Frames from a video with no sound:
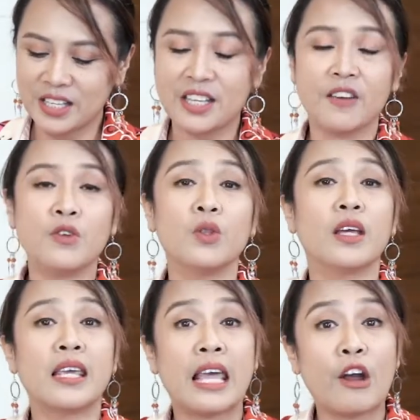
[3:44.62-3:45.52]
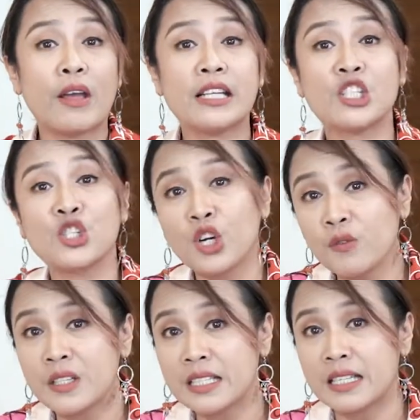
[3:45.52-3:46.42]
to give you the care and
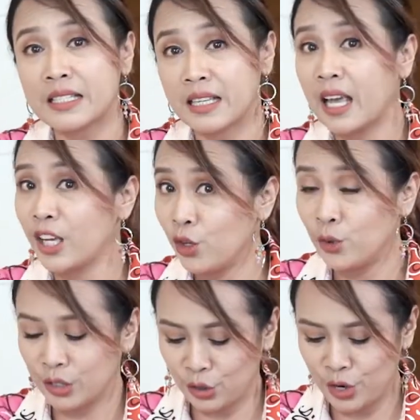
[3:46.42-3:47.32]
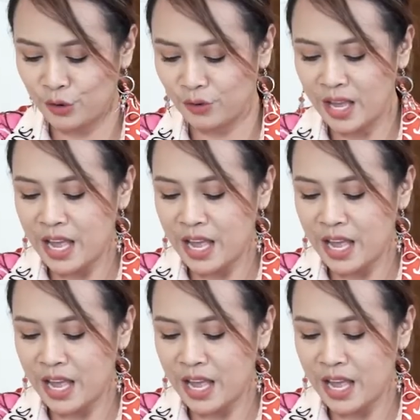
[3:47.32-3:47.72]
services you deserve.